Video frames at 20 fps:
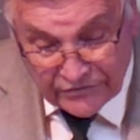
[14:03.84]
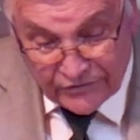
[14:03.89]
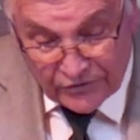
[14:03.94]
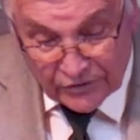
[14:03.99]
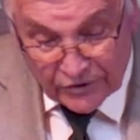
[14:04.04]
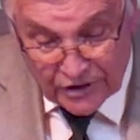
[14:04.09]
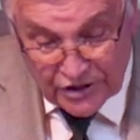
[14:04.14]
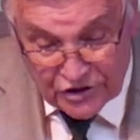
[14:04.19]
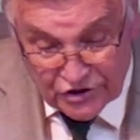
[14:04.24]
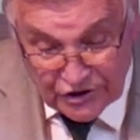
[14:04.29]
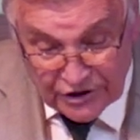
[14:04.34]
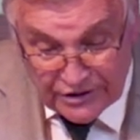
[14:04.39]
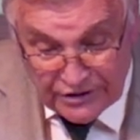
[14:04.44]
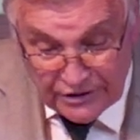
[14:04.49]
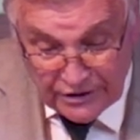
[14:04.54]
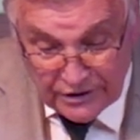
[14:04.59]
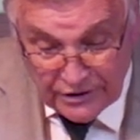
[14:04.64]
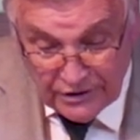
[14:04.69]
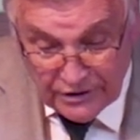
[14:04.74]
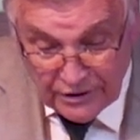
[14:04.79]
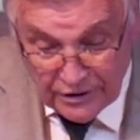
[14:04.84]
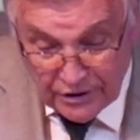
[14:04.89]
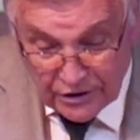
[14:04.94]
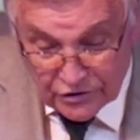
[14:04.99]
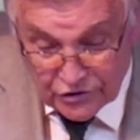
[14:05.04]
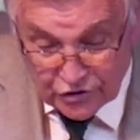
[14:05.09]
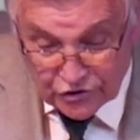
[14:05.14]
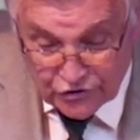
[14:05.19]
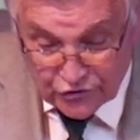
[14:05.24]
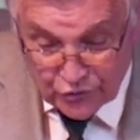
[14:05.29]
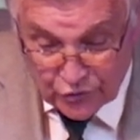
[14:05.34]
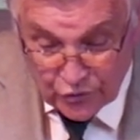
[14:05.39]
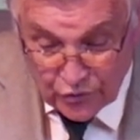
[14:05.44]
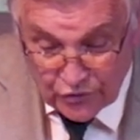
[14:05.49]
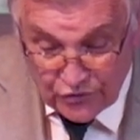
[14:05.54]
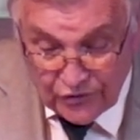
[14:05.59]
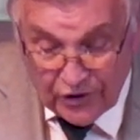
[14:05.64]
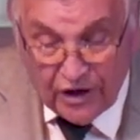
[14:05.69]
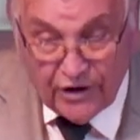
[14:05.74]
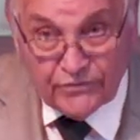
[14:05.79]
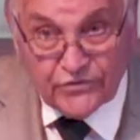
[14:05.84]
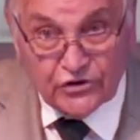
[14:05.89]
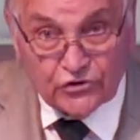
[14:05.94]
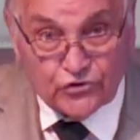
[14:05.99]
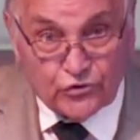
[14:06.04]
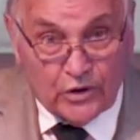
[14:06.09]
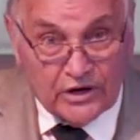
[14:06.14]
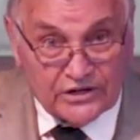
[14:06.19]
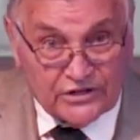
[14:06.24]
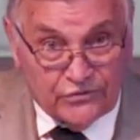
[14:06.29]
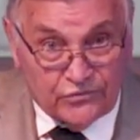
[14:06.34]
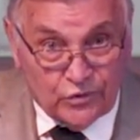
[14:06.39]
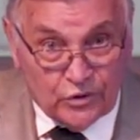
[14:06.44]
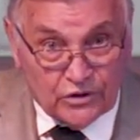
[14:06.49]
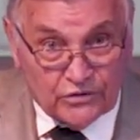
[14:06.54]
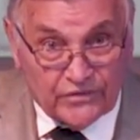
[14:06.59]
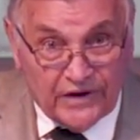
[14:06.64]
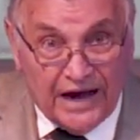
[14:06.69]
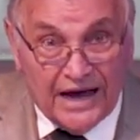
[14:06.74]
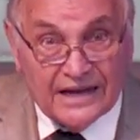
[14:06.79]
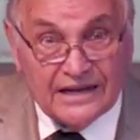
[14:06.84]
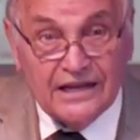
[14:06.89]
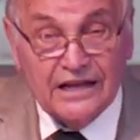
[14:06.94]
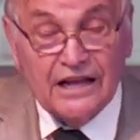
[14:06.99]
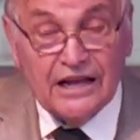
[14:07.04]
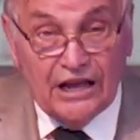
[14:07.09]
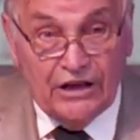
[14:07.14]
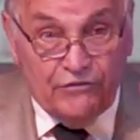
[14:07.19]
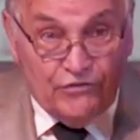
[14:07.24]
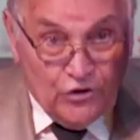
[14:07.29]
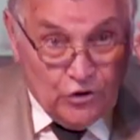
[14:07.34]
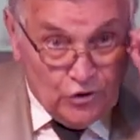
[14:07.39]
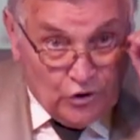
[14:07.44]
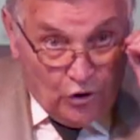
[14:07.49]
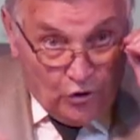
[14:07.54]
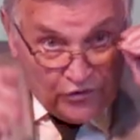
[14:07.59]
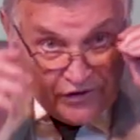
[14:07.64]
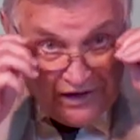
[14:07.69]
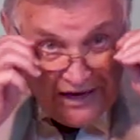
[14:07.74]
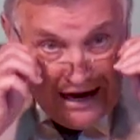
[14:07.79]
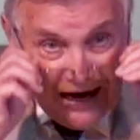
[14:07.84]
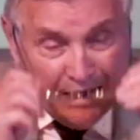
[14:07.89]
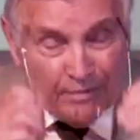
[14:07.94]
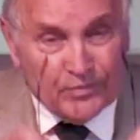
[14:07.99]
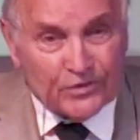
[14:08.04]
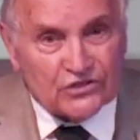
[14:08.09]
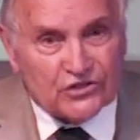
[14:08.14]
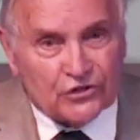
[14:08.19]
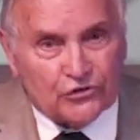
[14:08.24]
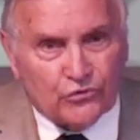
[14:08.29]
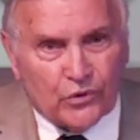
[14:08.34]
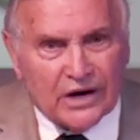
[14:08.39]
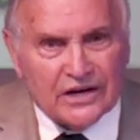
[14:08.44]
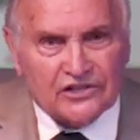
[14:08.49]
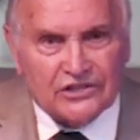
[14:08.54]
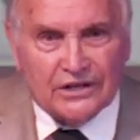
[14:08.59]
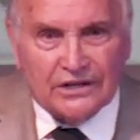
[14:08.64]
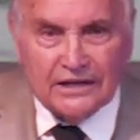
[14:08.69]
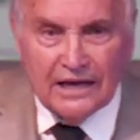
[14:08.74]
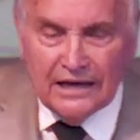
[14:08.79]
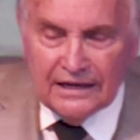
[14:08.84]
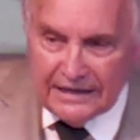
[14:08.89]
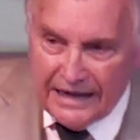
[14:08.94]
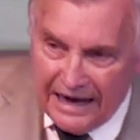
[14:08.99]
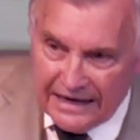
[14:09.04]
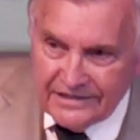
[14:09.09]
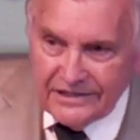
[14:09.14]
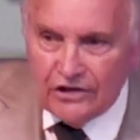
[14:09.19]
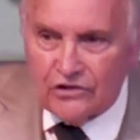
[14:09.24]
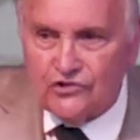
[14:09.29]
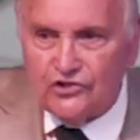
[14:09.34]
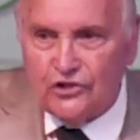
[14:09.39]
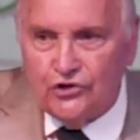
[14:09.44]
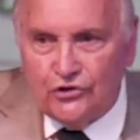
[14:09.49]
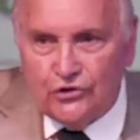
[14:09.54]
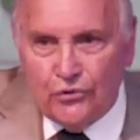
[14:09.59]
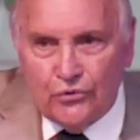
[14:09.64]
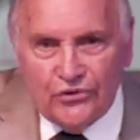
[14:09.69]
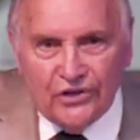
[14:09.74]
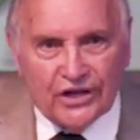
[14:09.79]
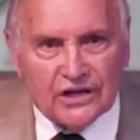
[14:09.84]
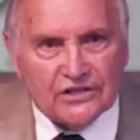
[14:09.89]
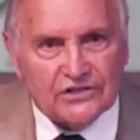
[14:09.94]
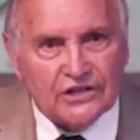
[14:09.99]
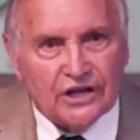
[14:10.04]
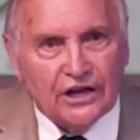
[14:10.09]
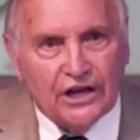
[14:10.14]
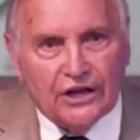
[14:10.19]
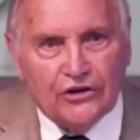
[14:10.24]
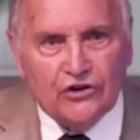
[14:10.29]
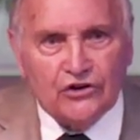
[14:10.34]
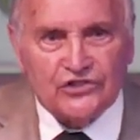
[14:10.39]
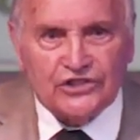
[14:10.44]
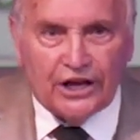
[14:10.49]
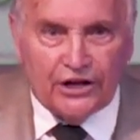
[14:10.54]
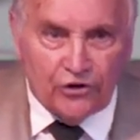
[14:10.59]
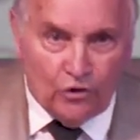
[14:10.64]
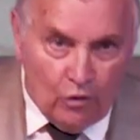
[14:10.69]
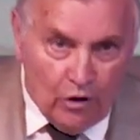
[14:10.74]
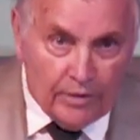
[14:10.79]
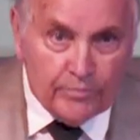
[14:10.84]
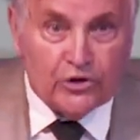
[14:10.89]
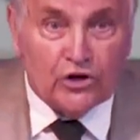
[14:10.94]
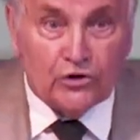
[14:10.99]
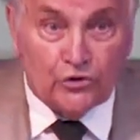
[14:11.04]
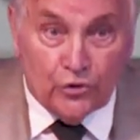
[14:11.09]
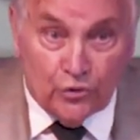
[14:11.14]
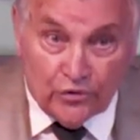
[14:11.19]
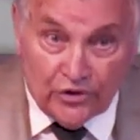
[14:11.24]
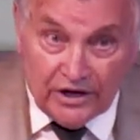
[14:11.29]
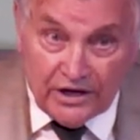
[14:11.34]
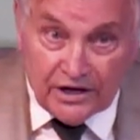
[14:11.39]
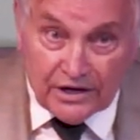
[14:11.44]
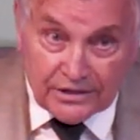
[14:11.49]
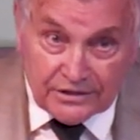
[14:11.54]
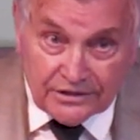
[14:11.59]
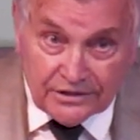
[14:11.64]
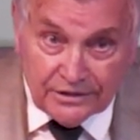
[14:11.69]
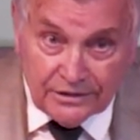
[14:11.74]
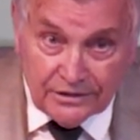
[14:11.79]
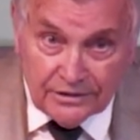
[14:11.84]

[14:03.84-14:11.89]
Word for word: volition to truth of the directive will of God, if you go the opposite direction, God tells you to do this, and you say, No, I'm going to do this.